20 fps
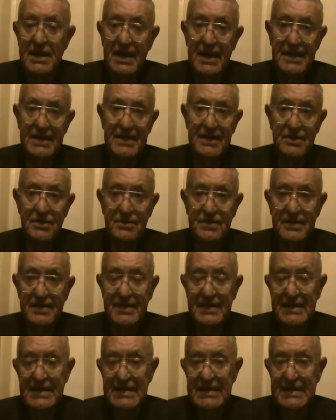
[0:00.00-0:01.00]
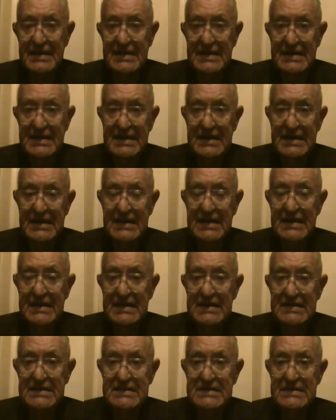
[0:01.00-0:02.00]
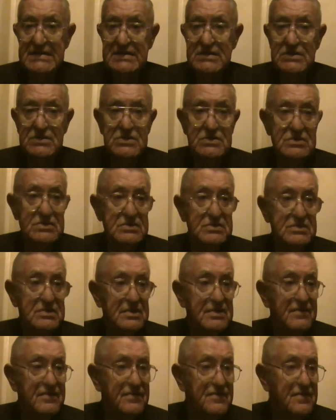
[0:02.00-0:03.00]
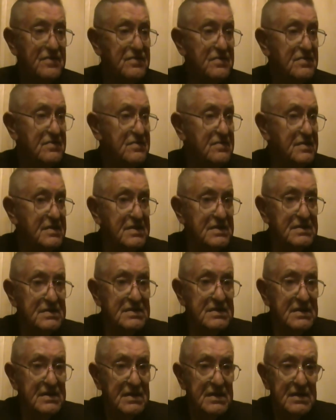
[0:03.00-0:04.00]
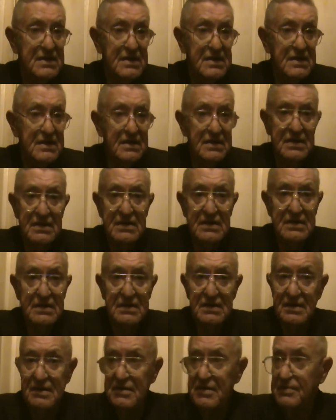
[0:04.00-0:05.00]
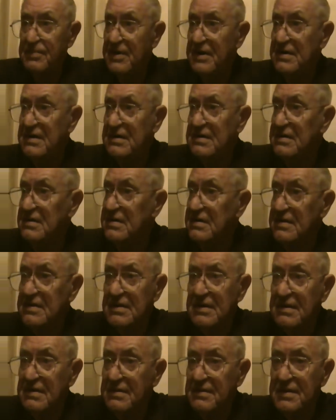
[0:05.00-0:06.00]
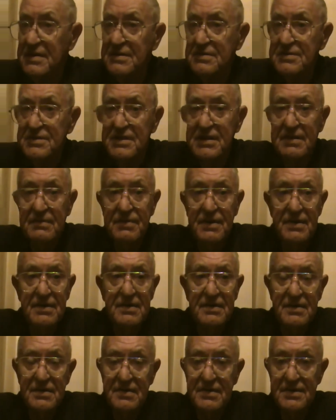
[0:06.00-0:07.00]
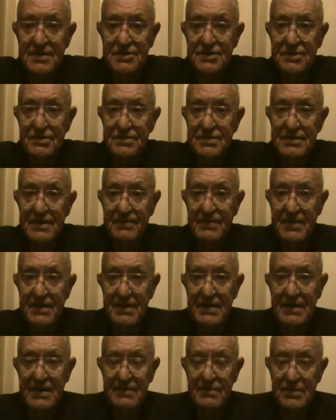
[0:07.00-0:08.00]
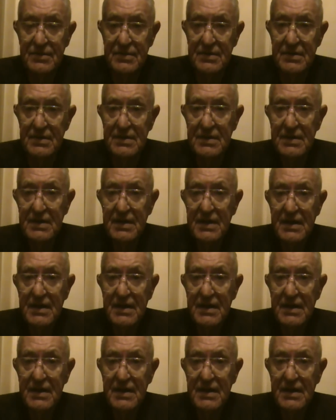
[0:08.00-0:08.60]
And the only thing that it has to look to is another particle, another energetic particle that shows up in the neighborhood.